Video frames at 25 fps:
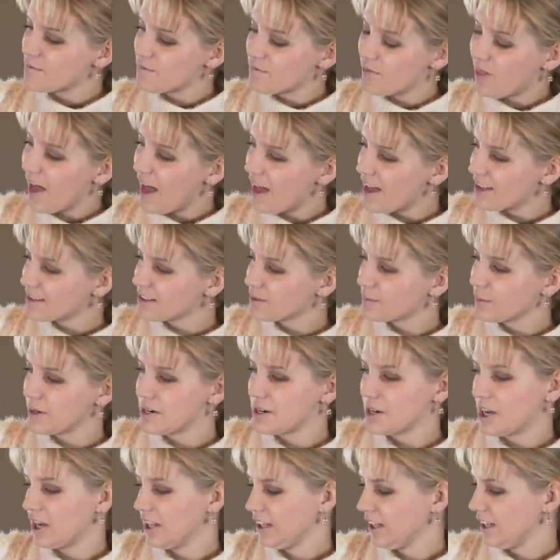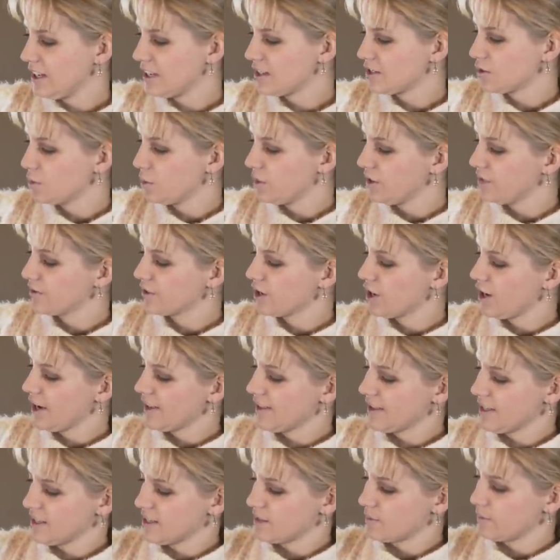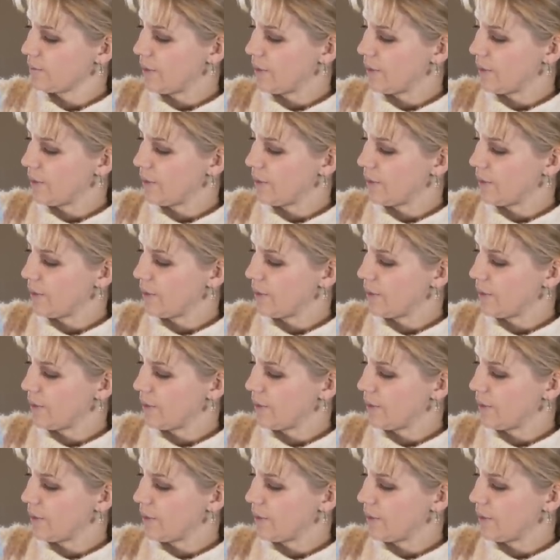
last but not least, we've got these